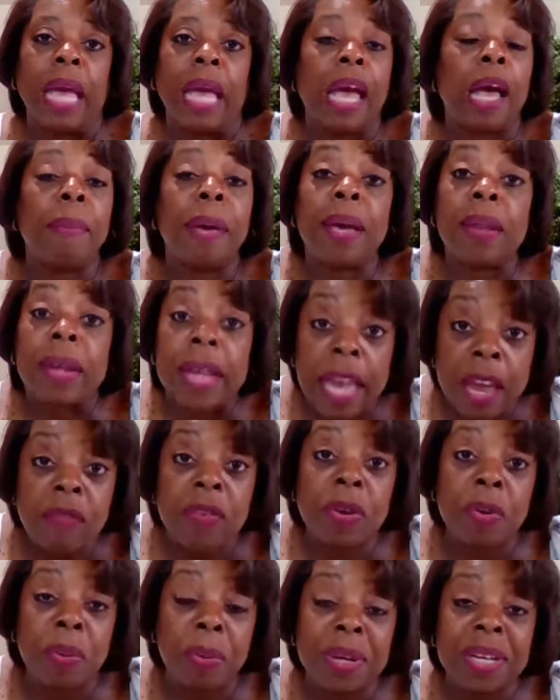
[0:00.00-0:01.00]
about
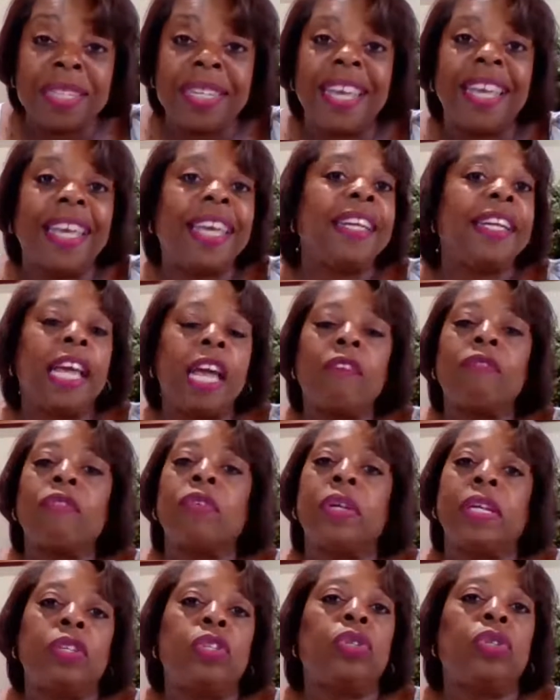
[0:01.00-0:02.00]
everyone and
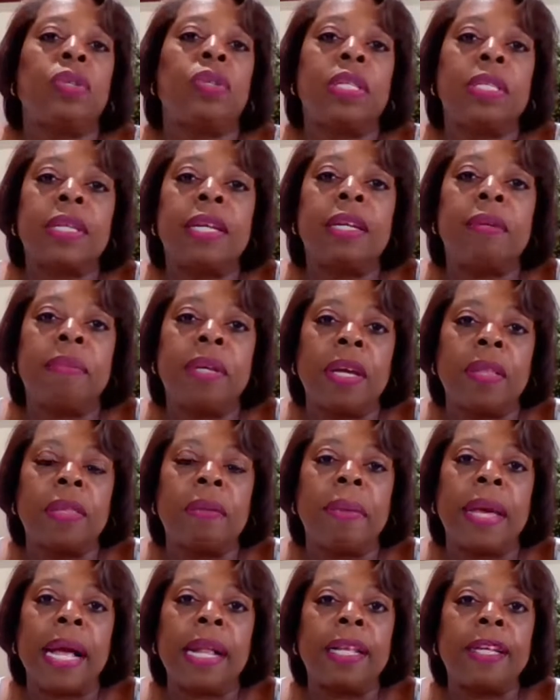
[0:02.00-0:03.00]
every issue that's going to be on the
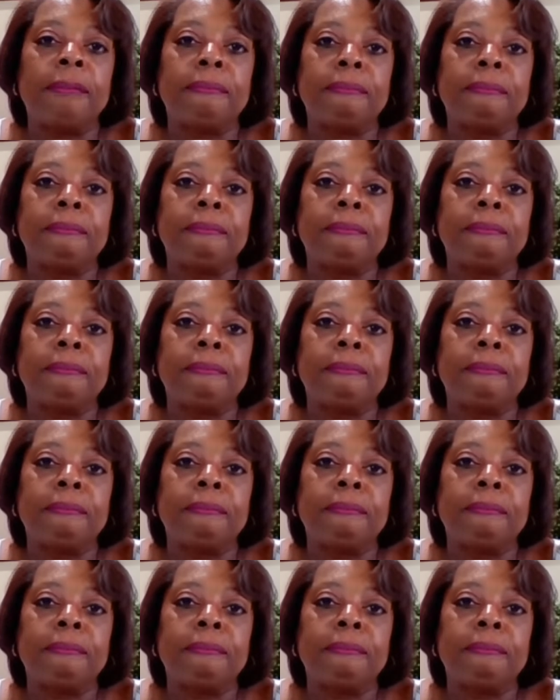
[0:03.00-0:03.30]
ballot.